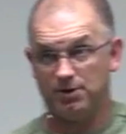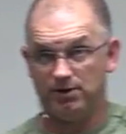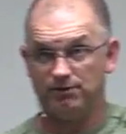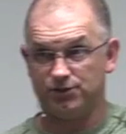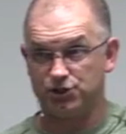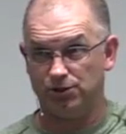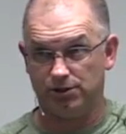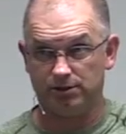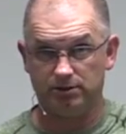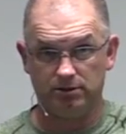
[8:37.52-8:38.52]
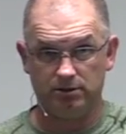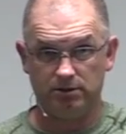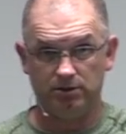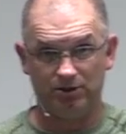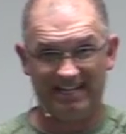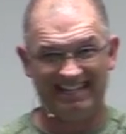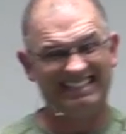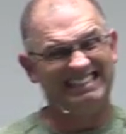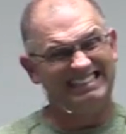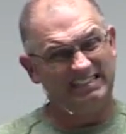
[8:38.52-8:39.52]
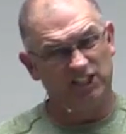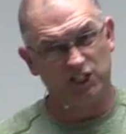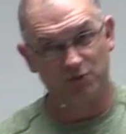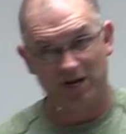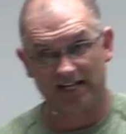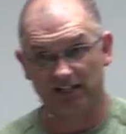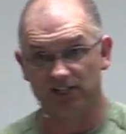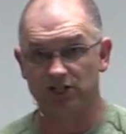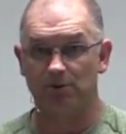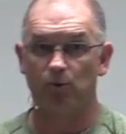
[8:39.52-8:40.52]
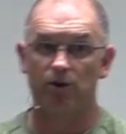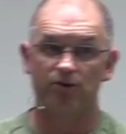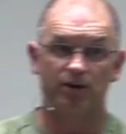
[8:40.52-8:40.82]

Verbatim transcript: period for sure. Okay? There's speculation about whether or